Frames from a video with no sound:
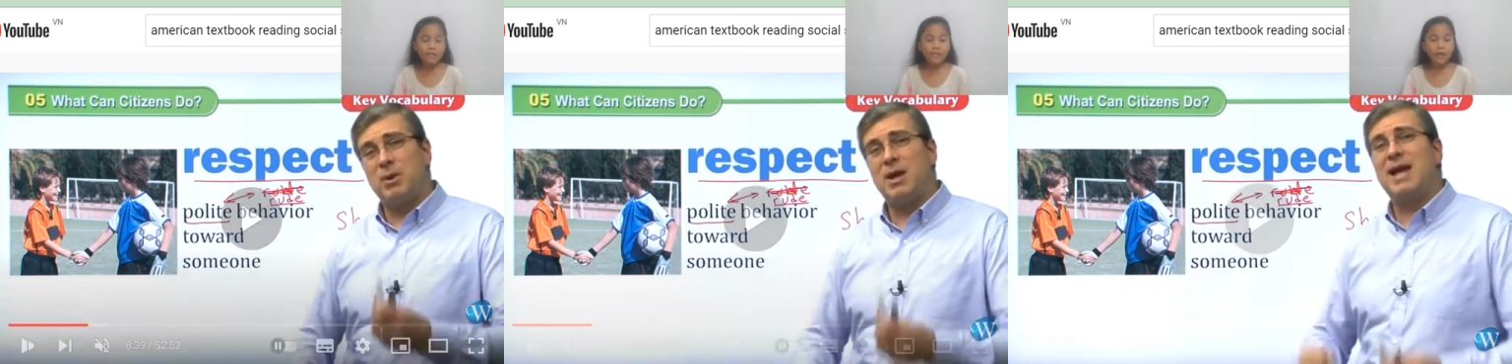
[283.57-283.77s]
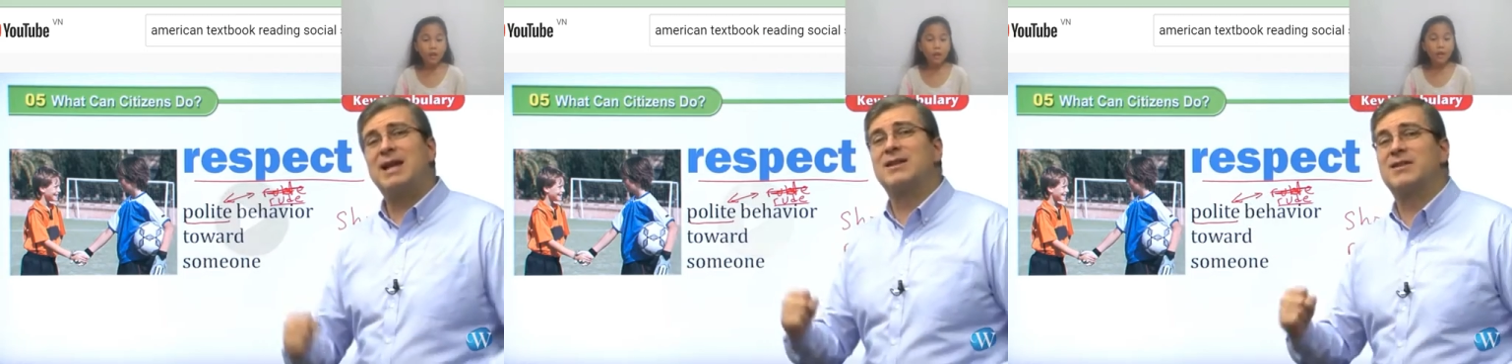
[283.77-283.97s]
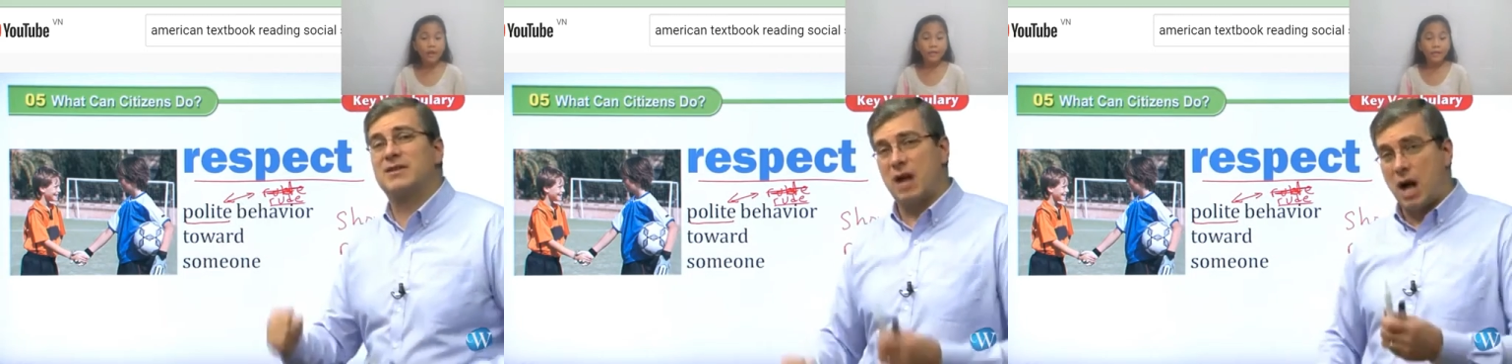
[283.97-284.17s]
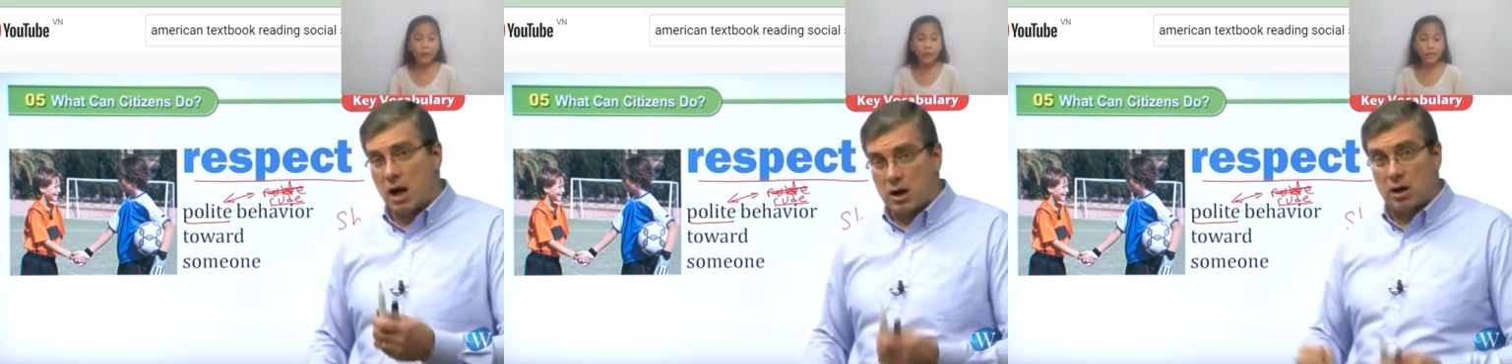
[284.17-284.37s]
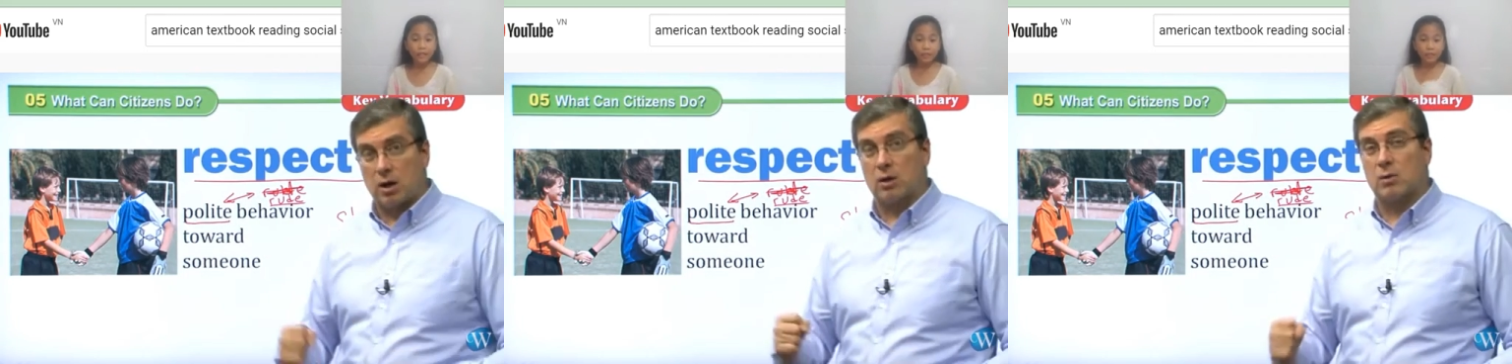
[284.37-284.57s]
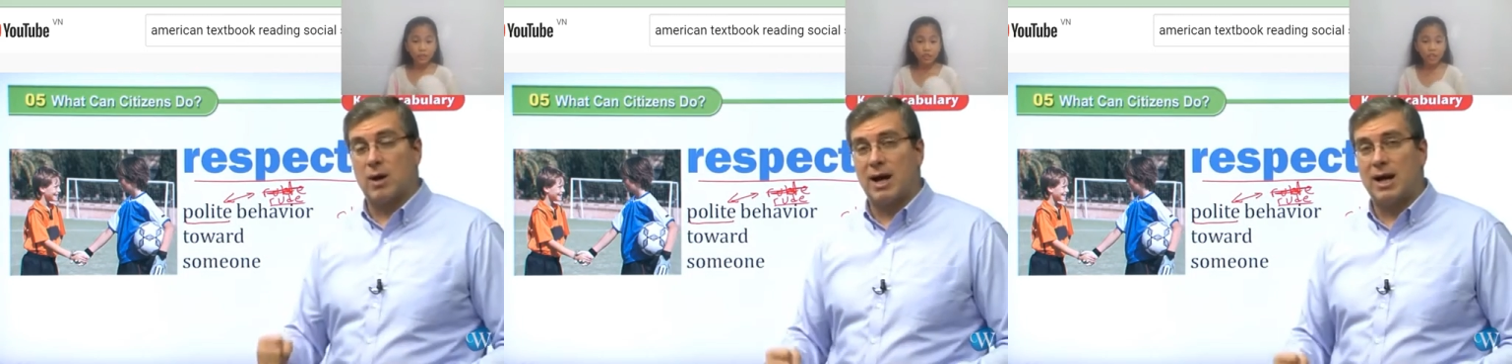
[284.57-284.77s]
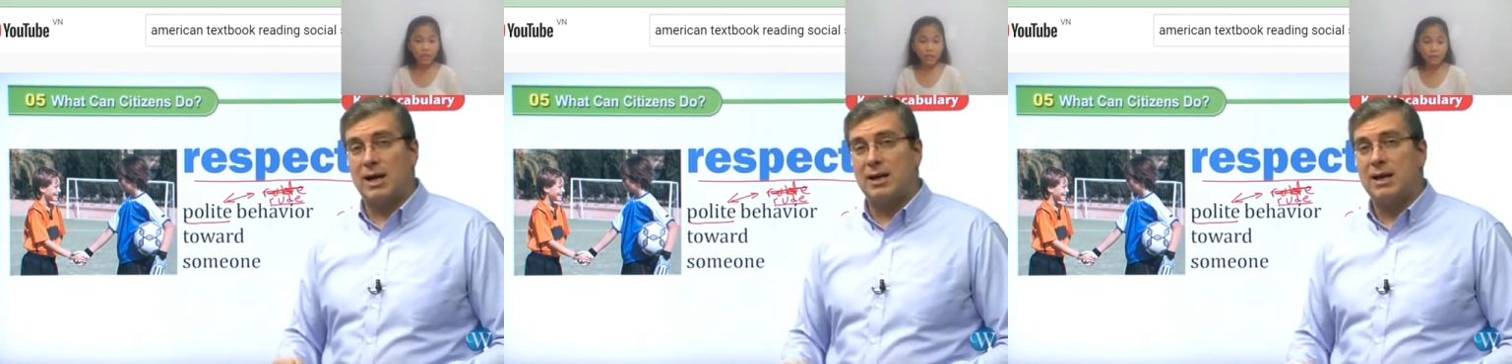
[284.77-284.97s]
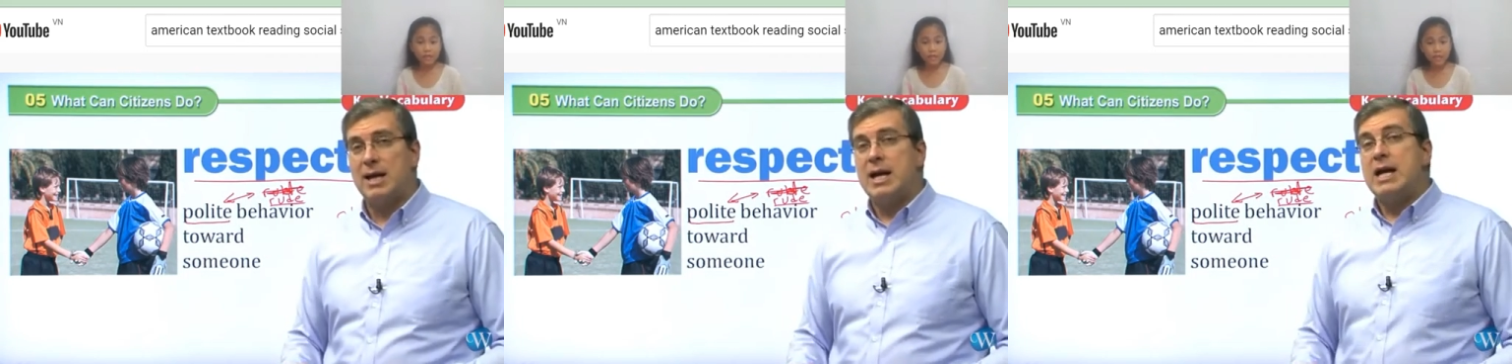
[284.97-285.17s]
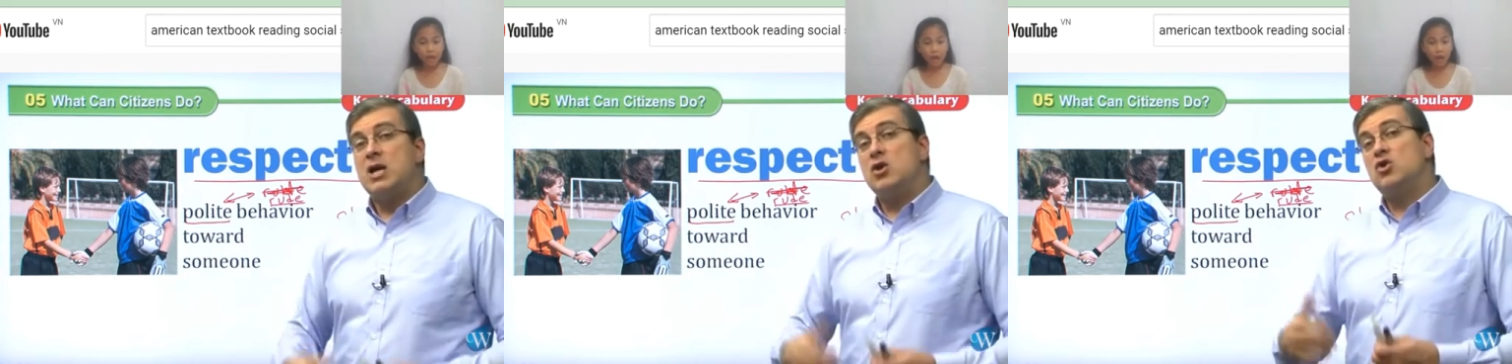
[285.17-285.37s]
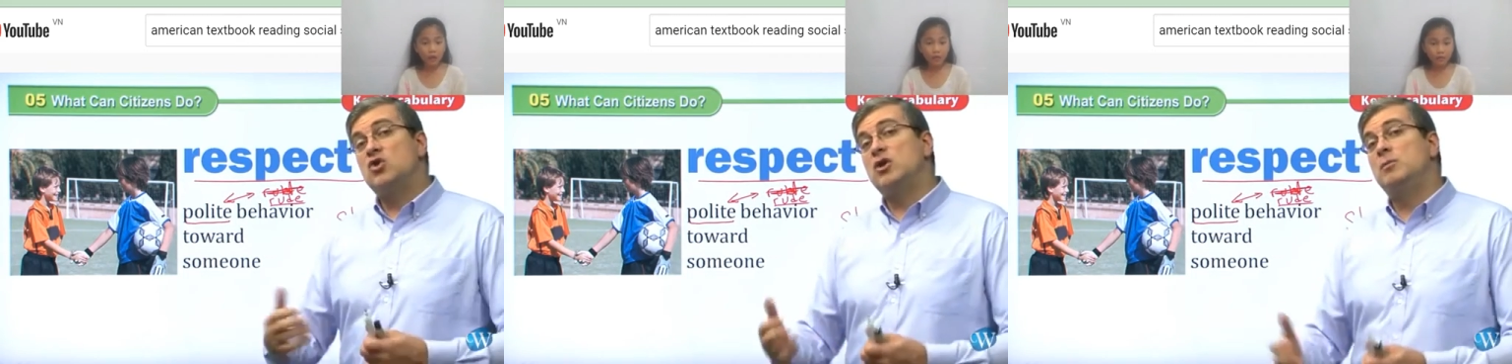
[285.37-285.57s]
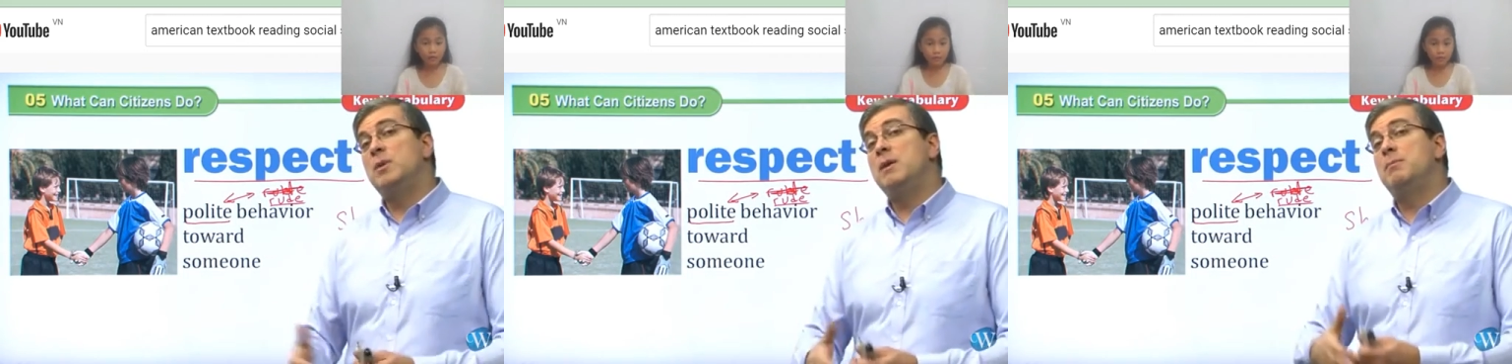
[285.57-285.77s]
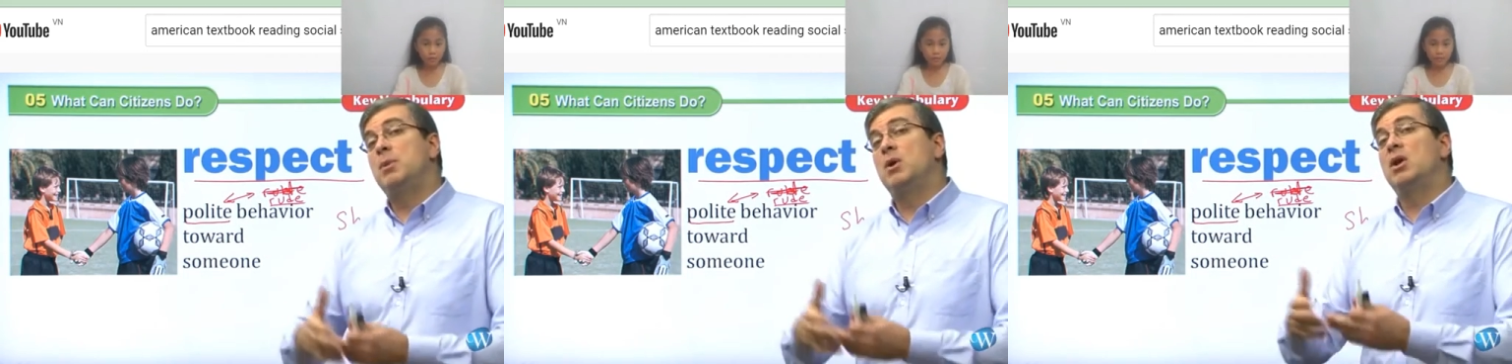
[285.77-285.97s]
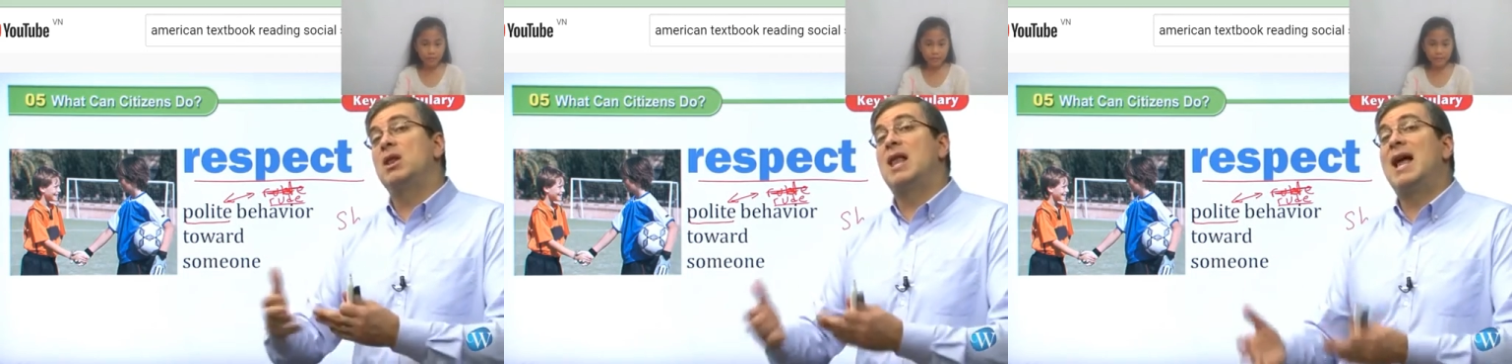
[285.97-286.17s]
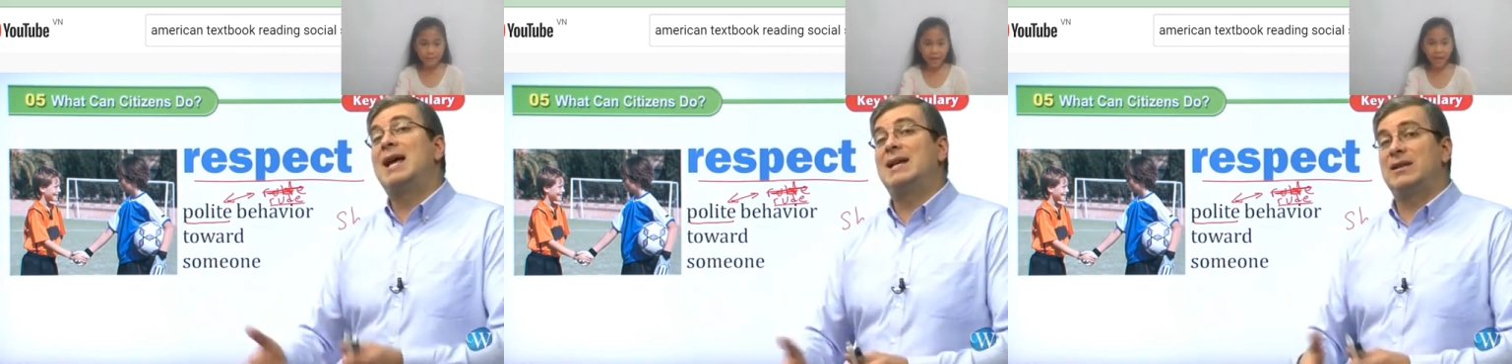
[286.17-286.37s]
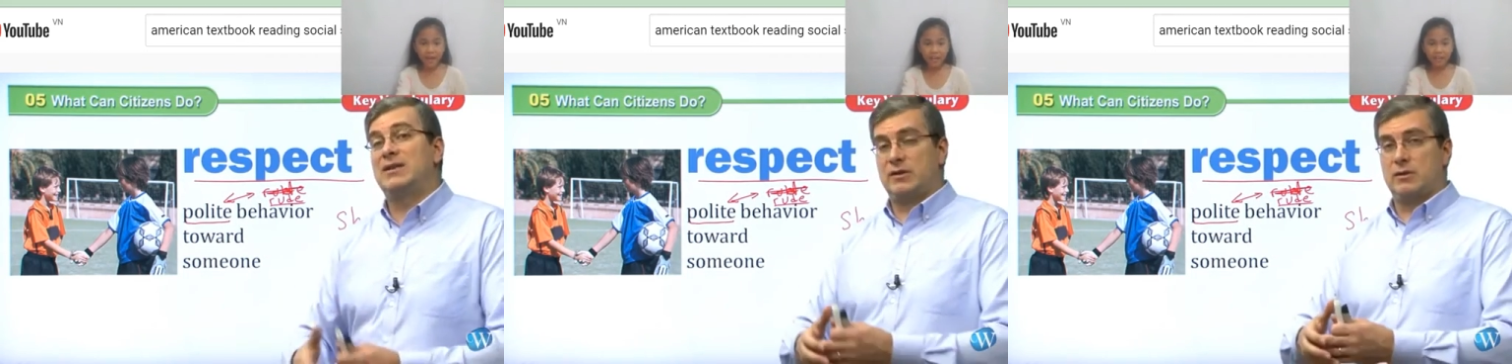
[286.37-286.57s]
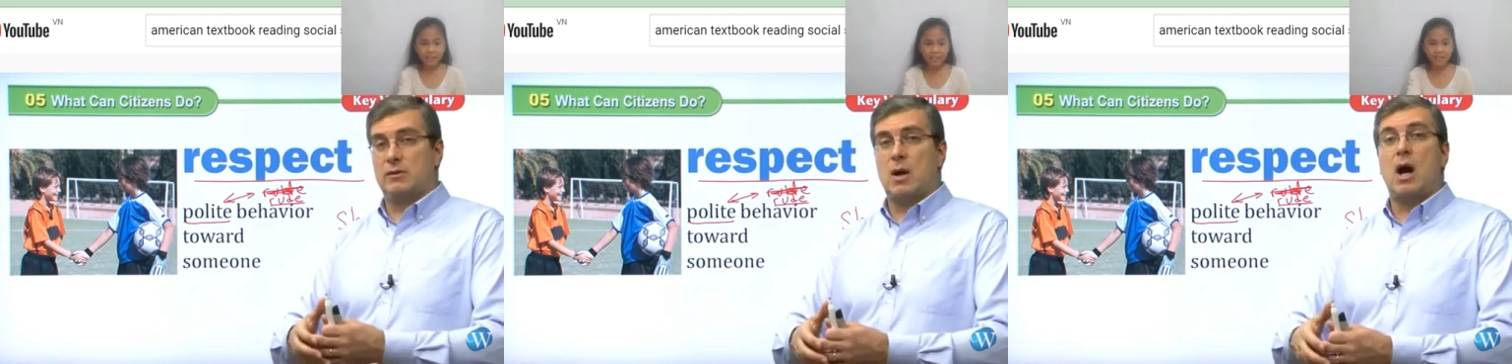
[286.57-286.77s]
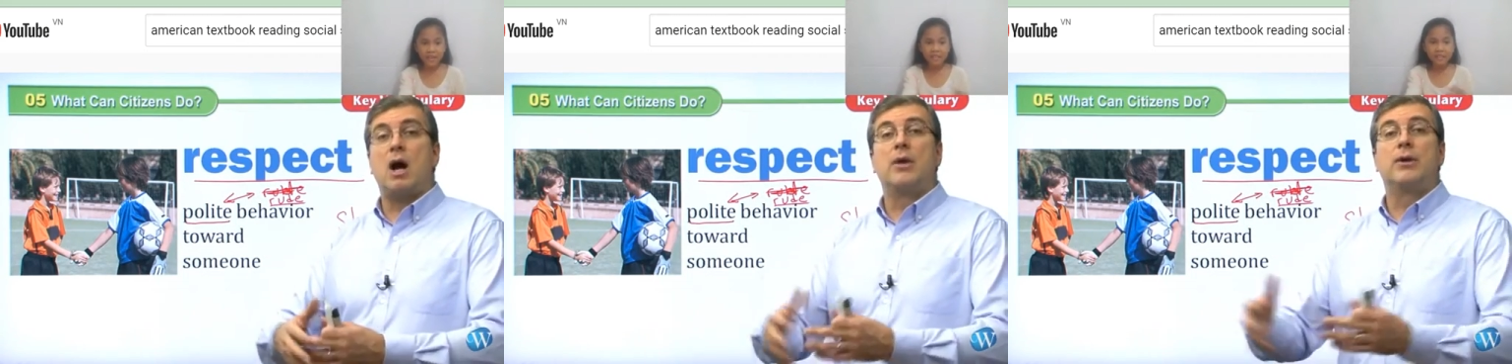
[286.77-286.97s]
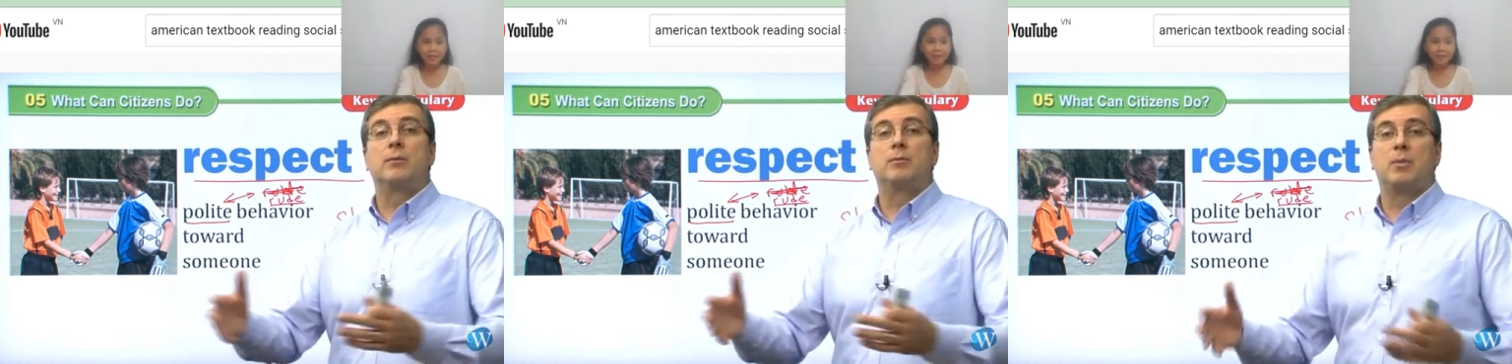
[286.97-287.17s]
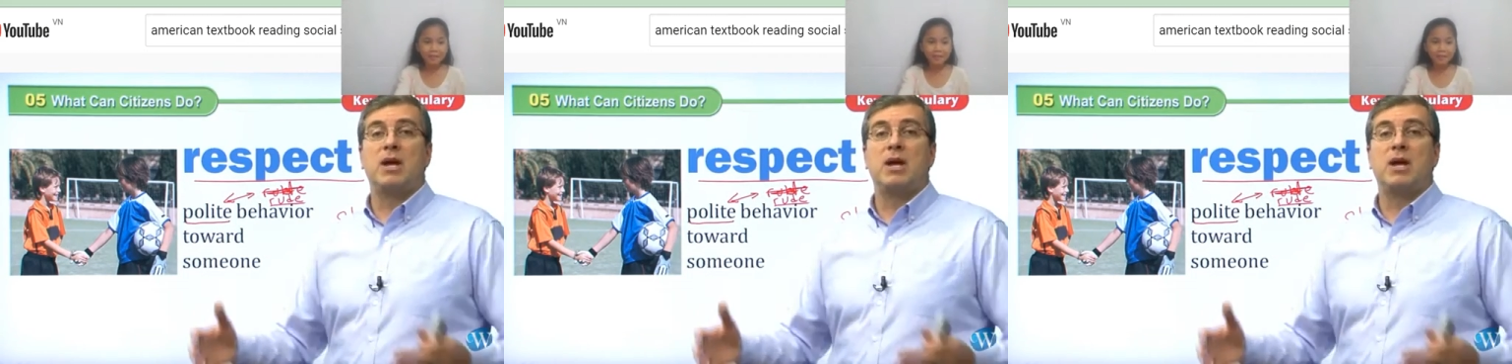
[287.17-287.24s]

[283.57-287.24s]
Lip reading: So when you shows others respects,